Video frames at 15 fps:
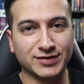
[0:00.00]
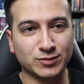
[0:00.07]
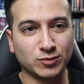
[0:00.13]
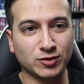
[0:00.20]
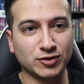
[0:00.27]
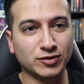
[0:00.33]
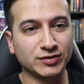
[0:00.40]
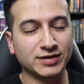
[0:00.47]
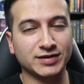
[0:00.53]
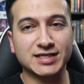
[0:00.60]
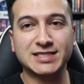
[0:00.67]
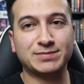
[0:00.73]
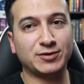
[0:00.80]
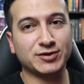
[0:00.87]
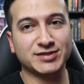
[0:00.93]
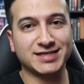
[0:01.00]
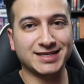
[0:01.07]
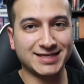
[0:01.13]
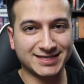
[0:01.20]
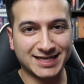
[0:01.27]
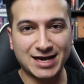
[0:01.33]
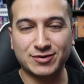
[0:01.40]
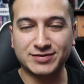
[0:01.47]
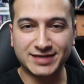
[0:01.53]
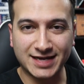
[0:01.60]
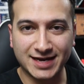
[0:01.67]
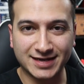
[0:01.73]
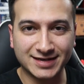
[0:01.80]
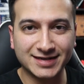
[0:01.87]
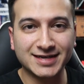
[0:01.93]
the world, this person is now
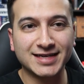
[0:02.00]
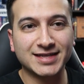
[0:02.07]
dead.